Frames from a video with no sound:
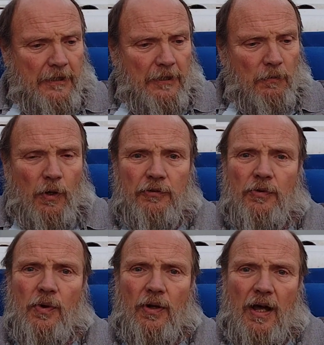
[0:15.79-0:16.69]
uh,
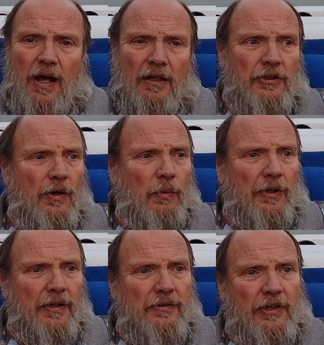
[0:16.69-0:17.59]
what's going on. You know,
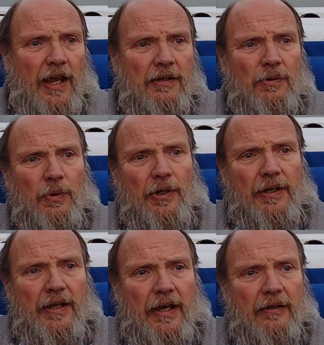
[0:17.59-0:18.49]
we're in
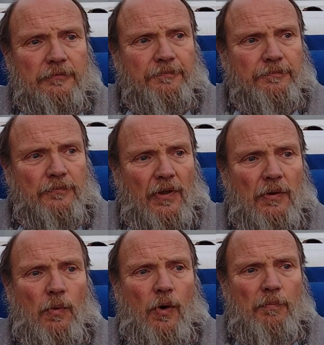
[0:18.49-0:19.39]
January now.
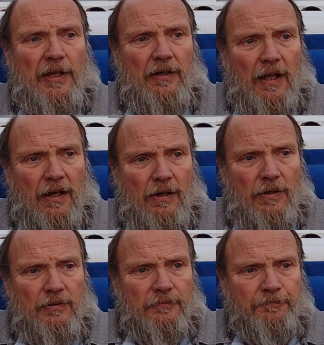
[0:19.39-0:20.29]
It won't be
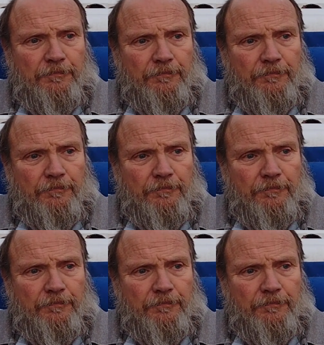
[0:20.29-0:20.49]
long